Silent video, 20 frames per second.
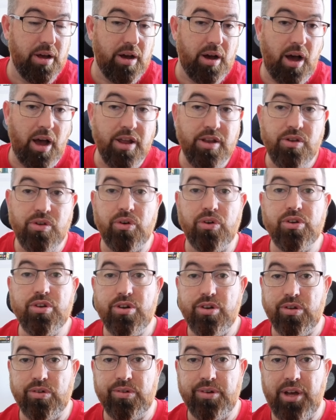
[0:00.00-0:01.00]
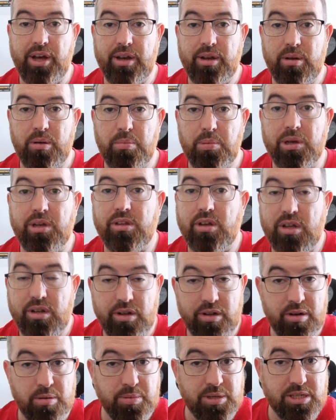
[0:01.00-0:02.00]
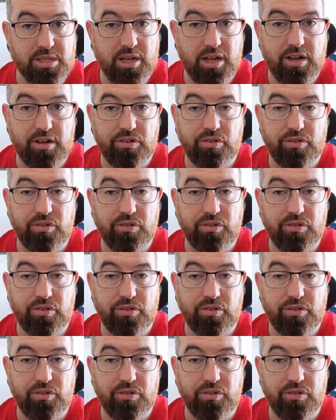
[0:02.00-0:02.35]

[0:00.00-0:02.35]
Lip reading: I know you're doing that because I done it myself.